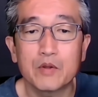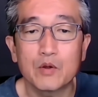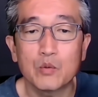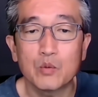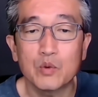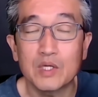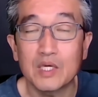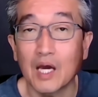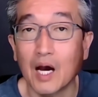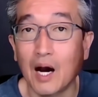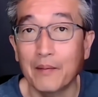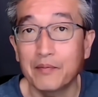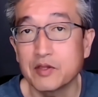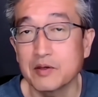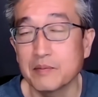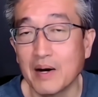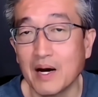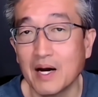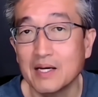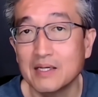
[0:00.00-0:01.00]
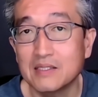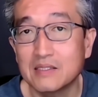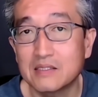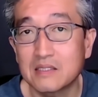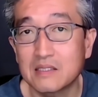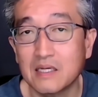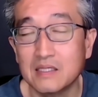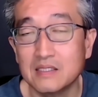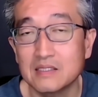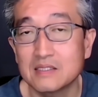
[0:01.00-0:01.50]
we
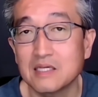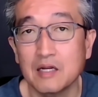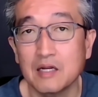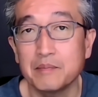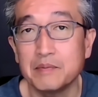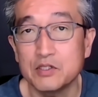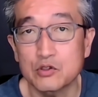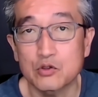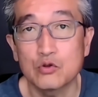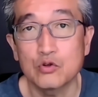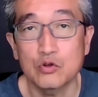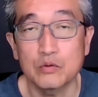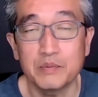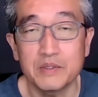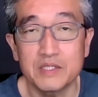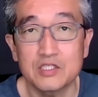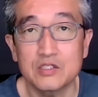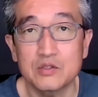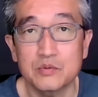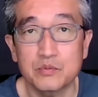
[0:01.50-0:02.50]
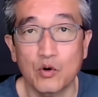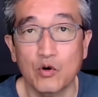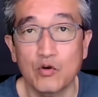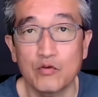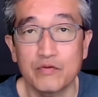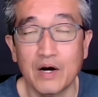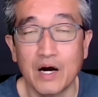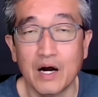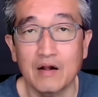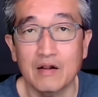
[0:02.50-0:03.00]
optimized and set up his Google Business
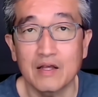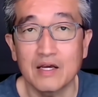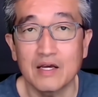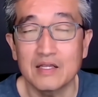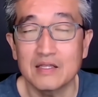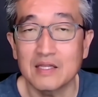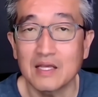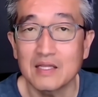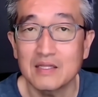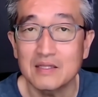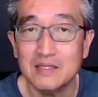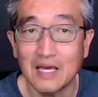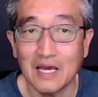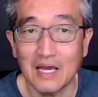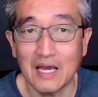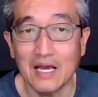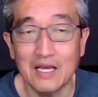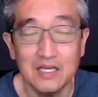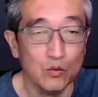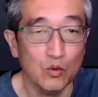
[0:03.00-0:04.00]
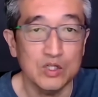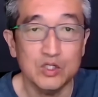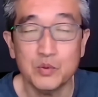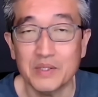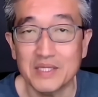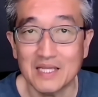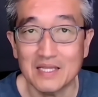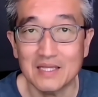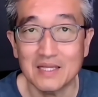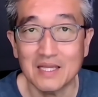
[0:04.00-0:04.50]
Profile. And then once
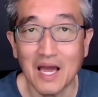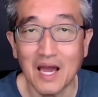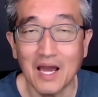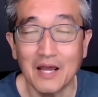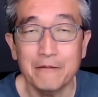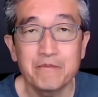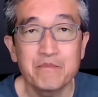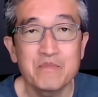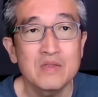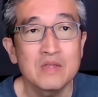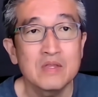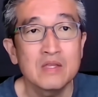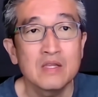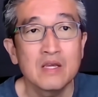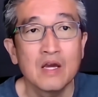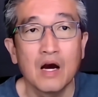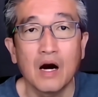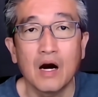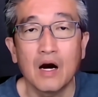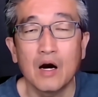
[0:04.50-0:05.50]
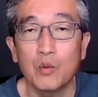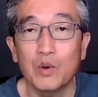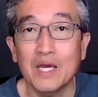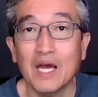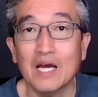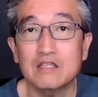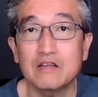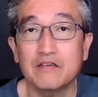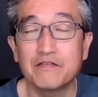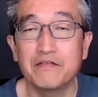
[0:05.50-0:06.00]
we did that, we
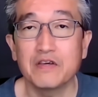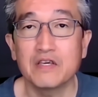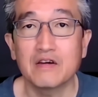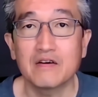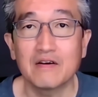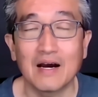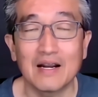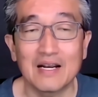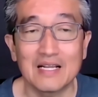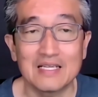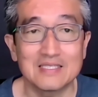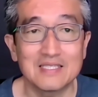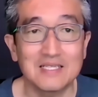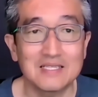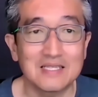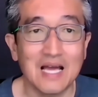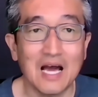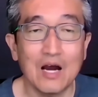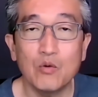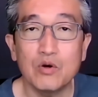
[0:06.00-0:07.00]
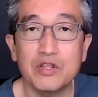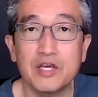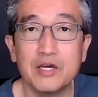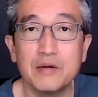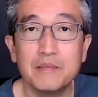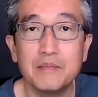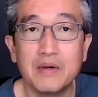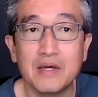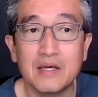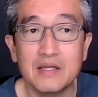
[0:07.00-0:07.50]
had to figure out and sit down with
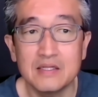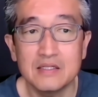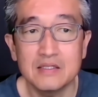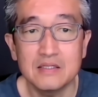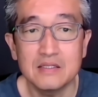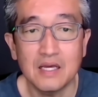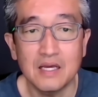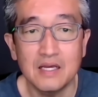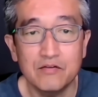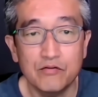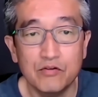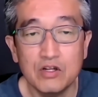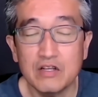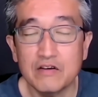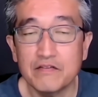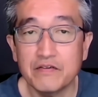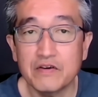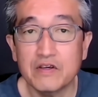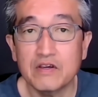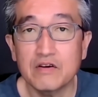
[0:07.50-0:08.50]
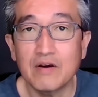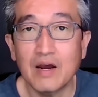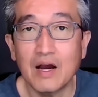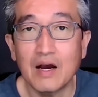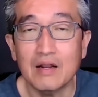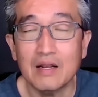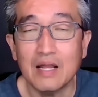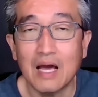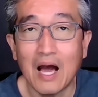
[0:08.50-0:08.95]
him and really figure out,